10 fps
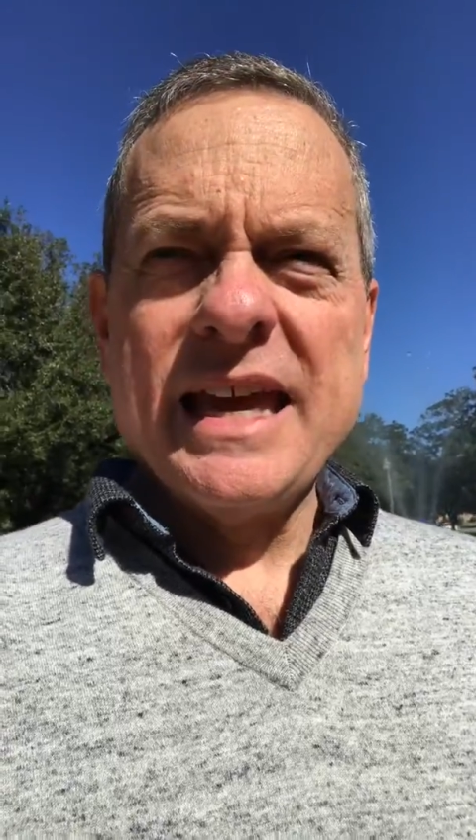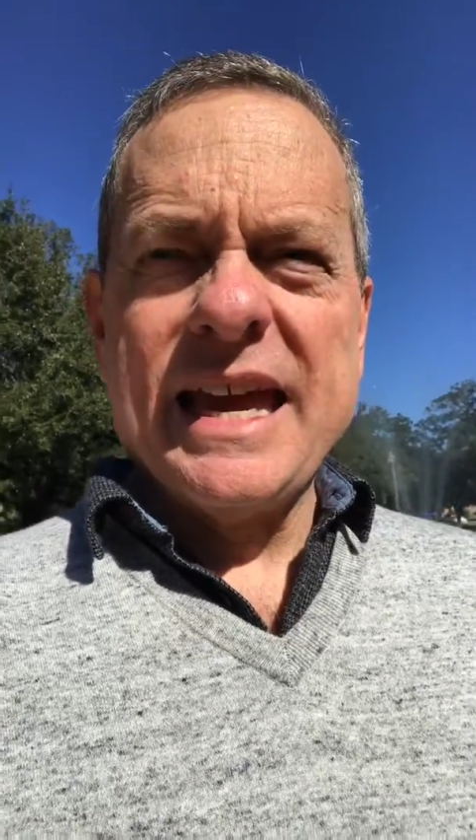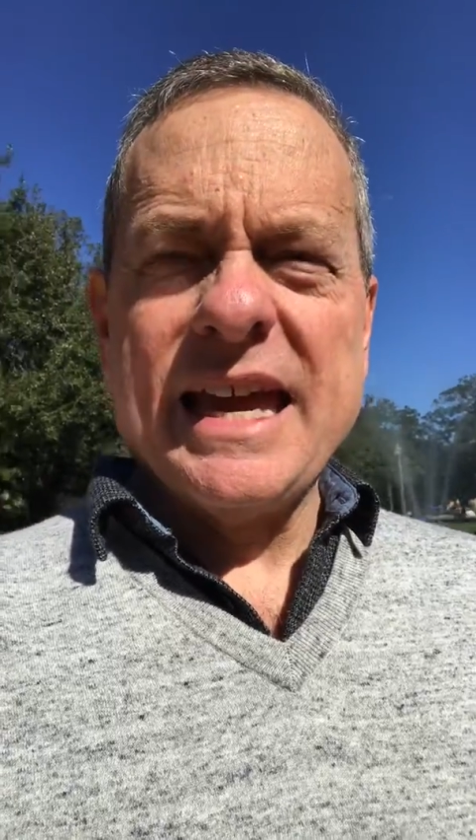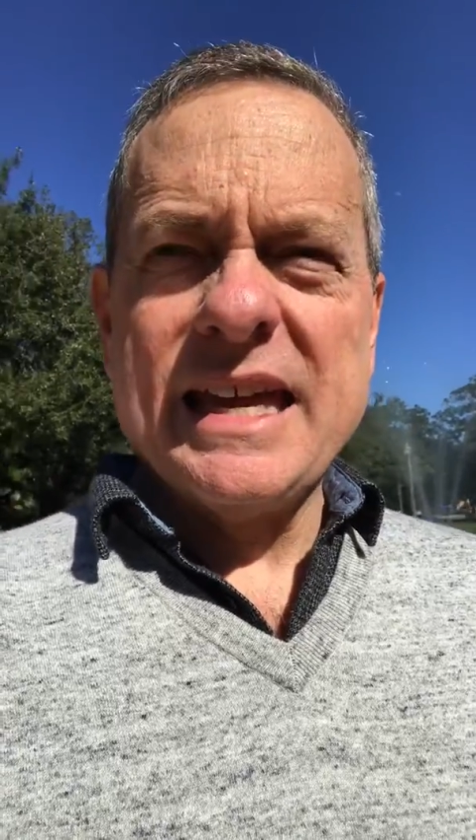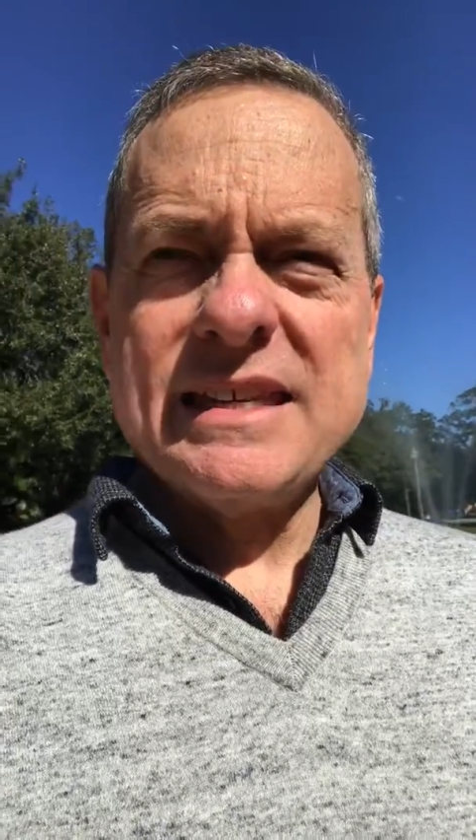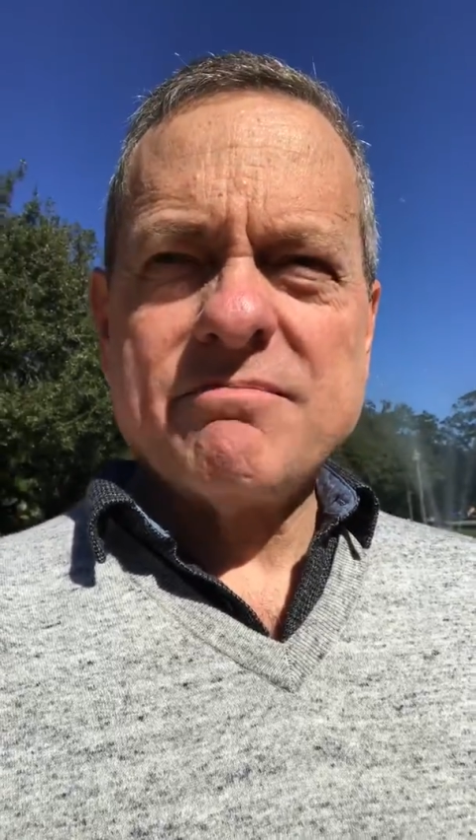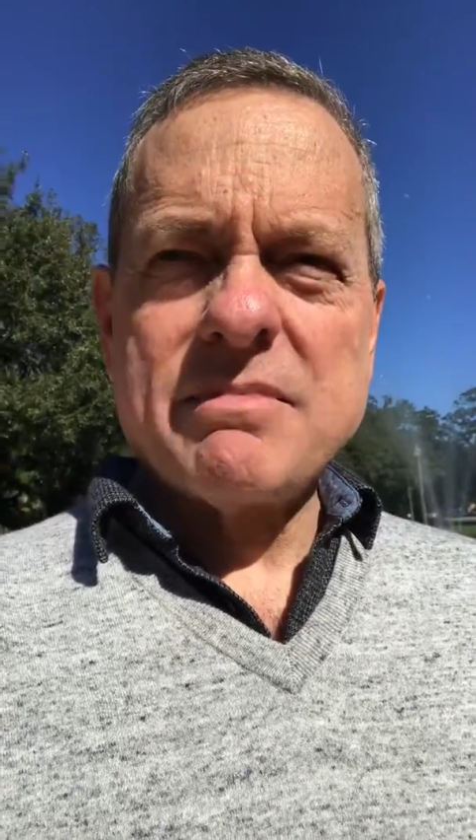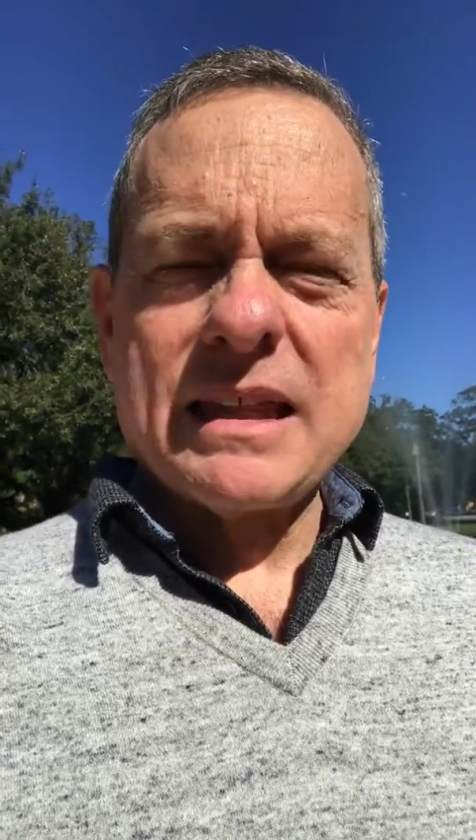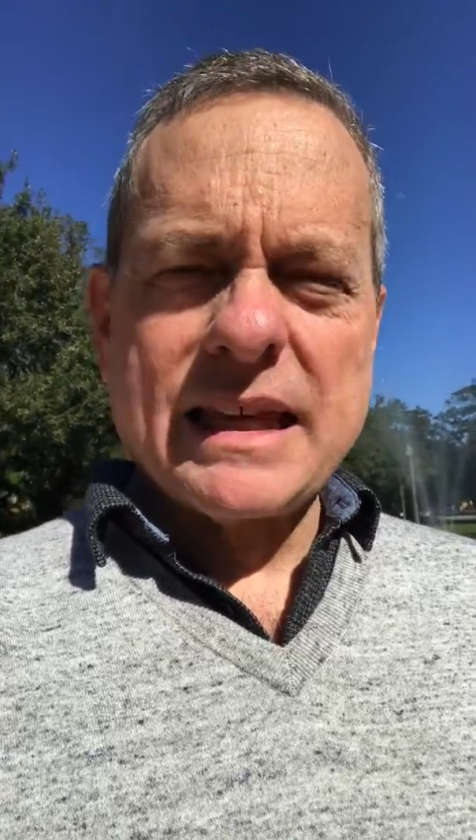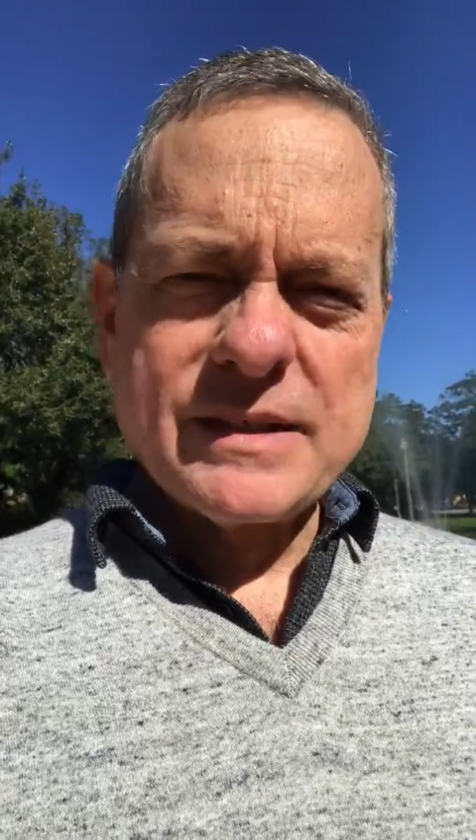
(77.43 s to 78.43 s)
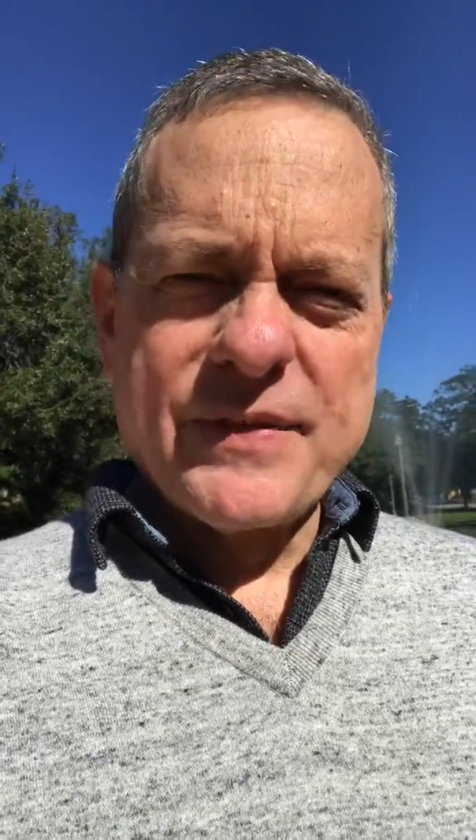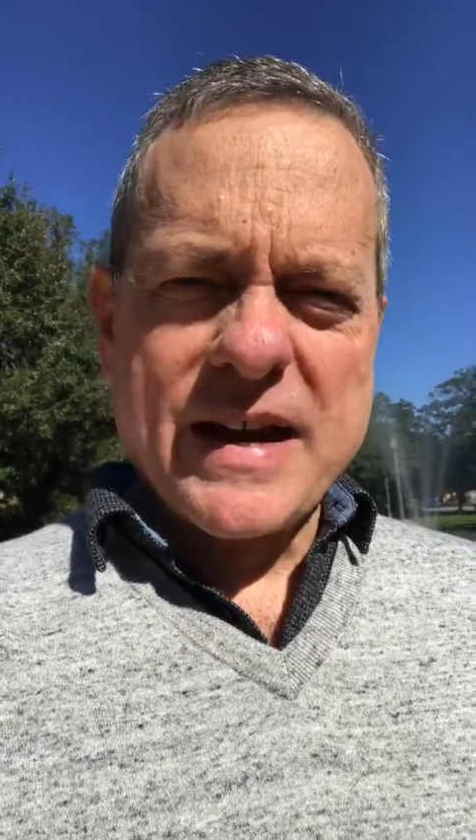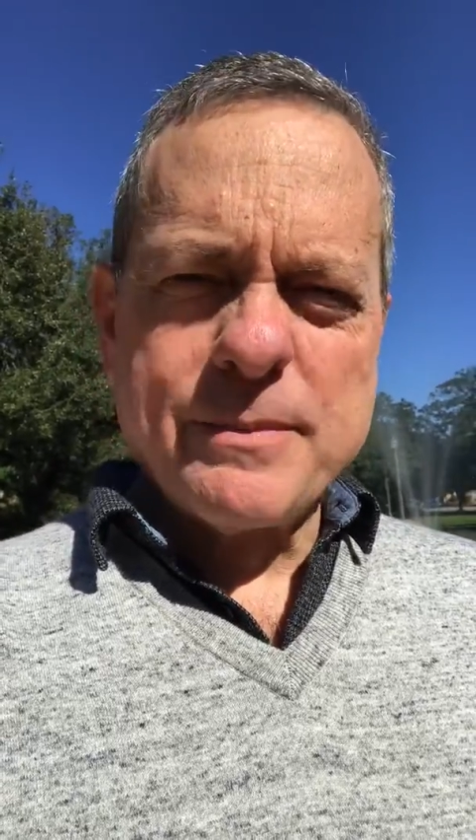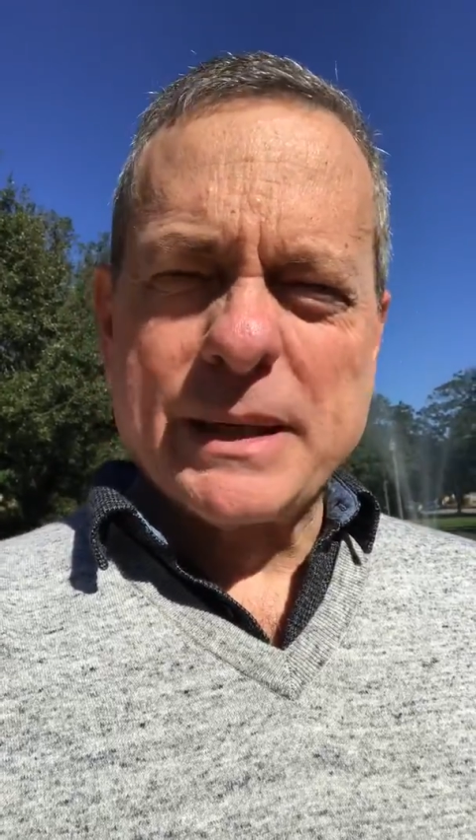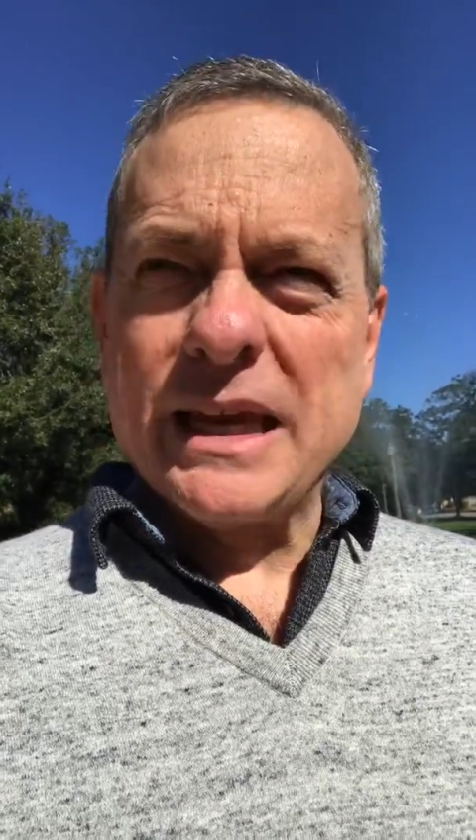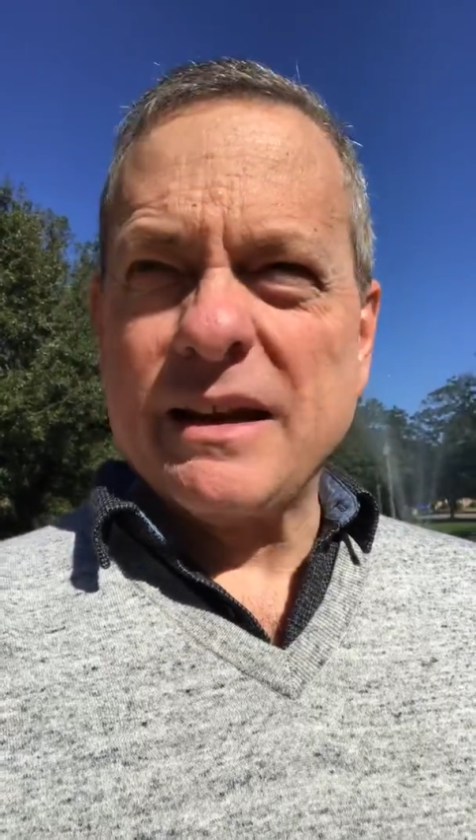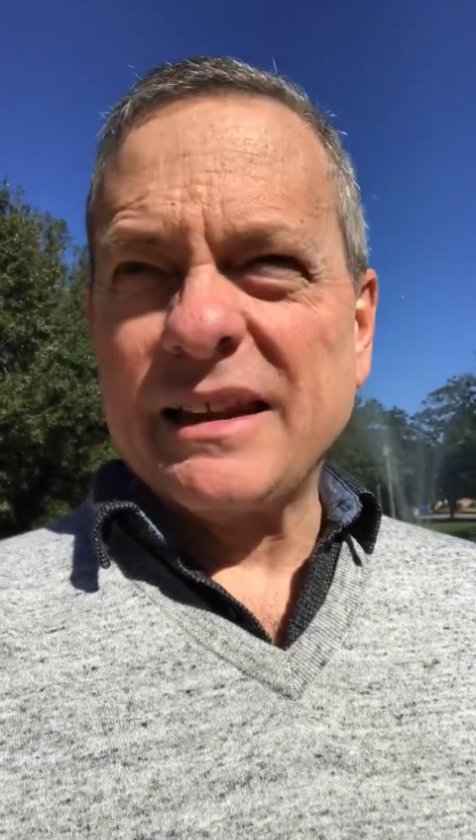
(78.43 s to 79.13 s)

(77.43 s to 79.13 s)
and I'd like to find him again.